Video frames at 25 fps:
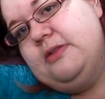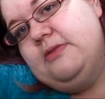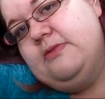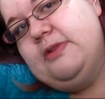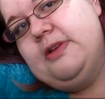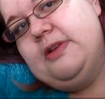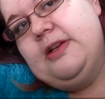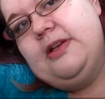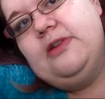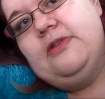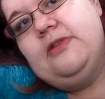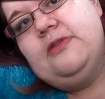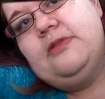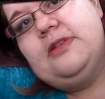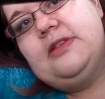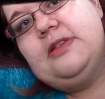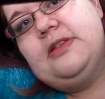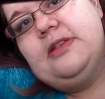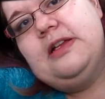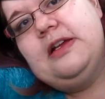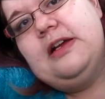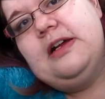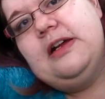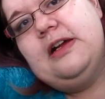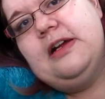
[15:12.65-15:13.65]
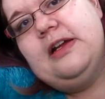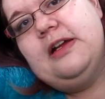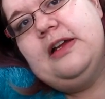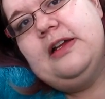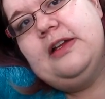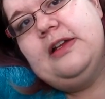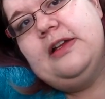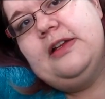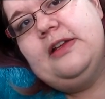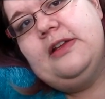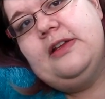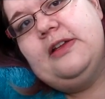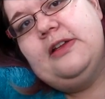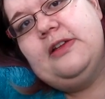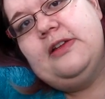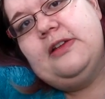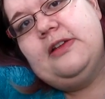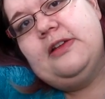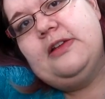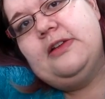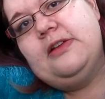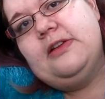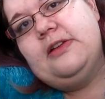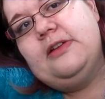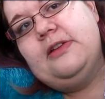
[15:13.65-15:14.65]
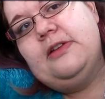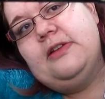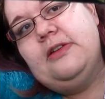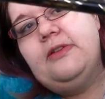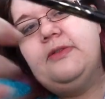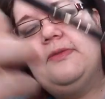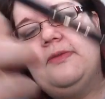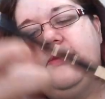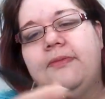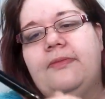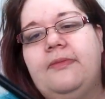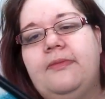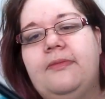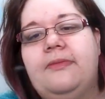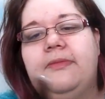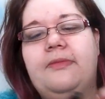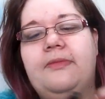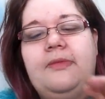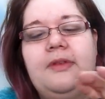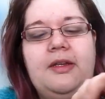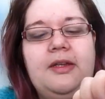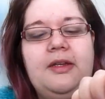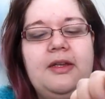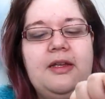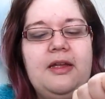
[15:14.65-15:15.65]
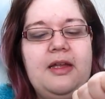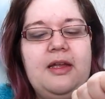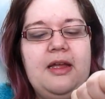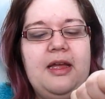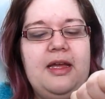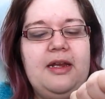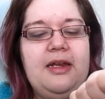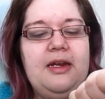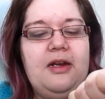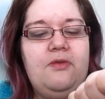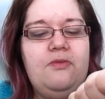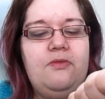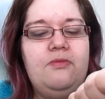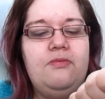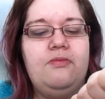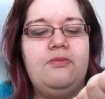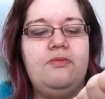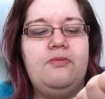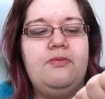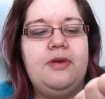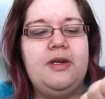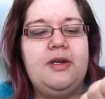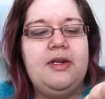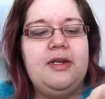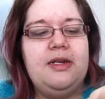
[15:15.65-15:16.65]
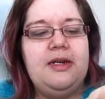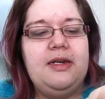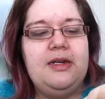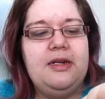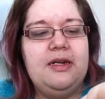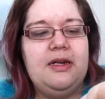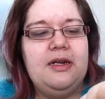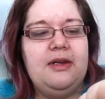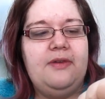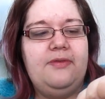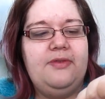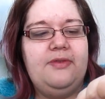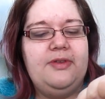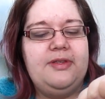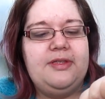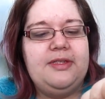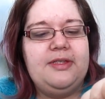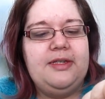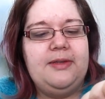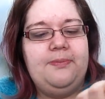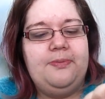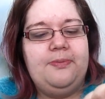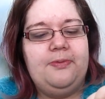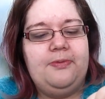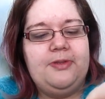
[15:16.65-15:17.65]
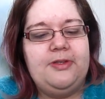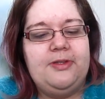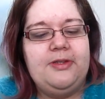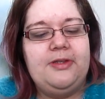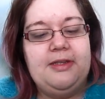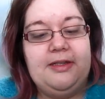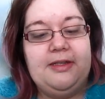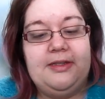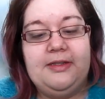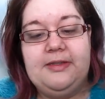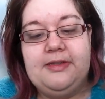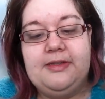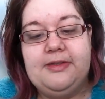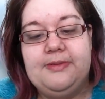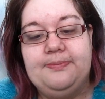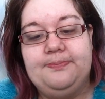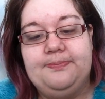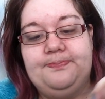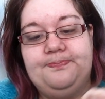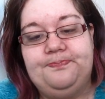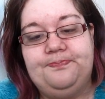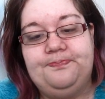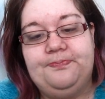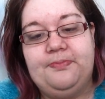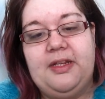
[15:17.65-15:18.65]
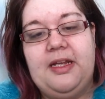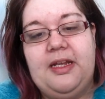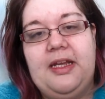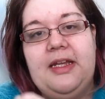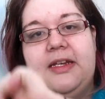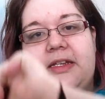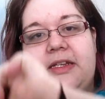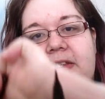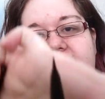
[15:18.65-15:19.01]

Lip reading: what it looks like. And I really love the tip to this. It